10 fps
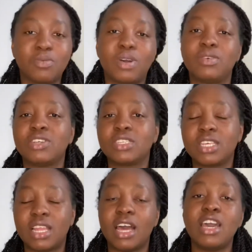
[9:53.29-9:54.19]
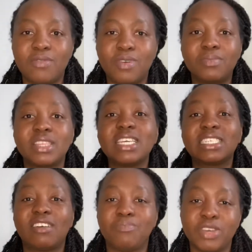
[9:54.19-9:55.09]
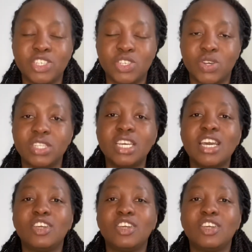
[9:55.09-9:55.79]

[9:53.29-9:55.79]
But I'll just say that from the things I've mentioned,